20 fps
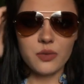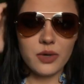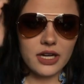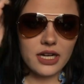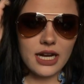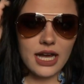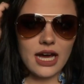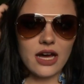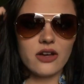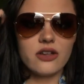
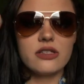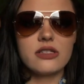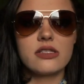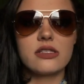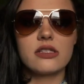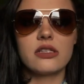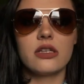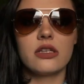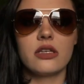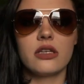
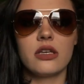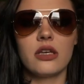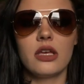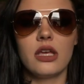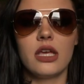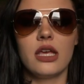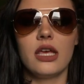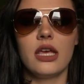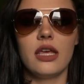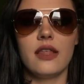Warehouse.
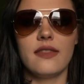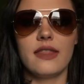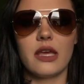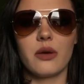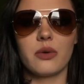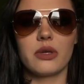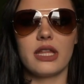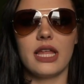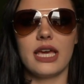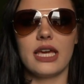They
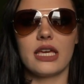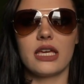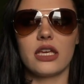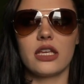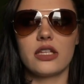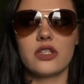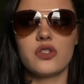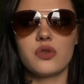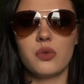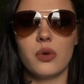were like
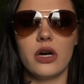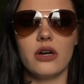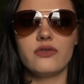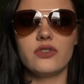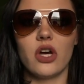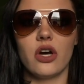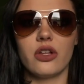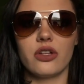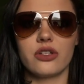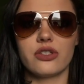
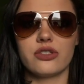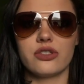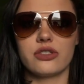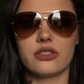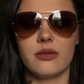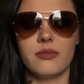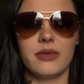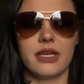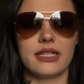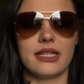$12 or
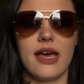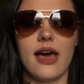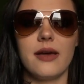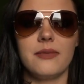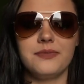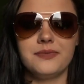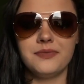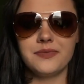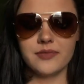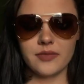something like that,
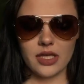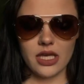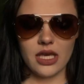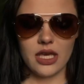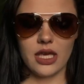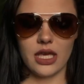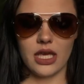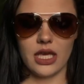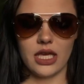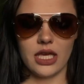
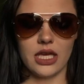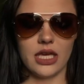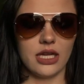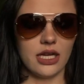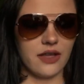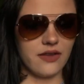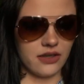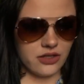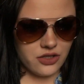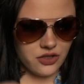and
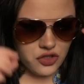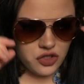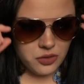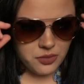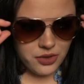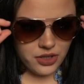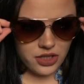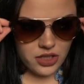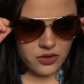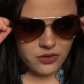I think they're
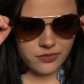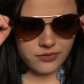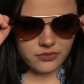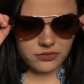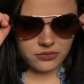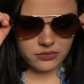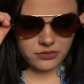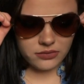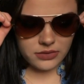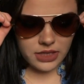super cute.
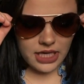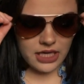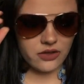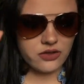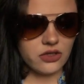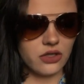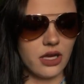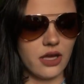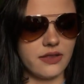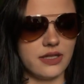I
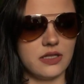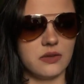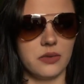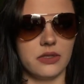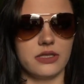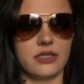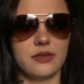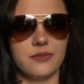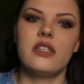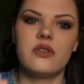also got these
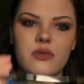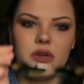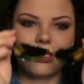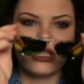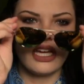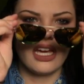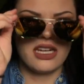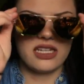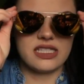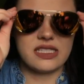ones. These run
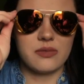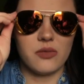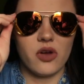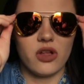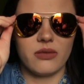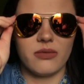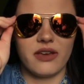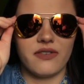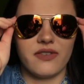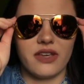kind of small
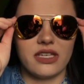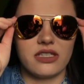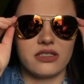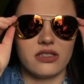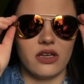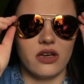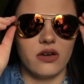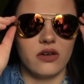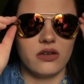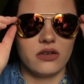on my face
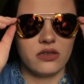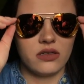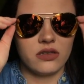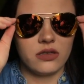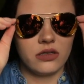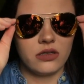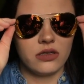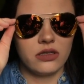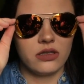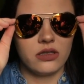though.
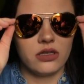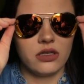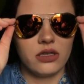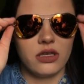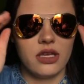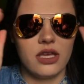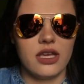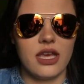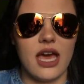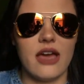
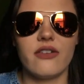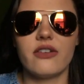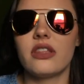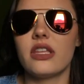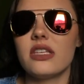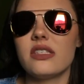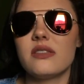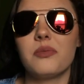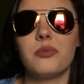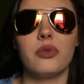
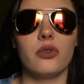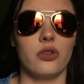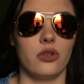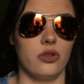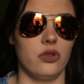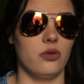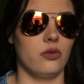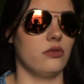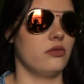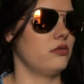Everything's
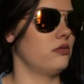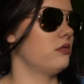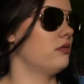blue.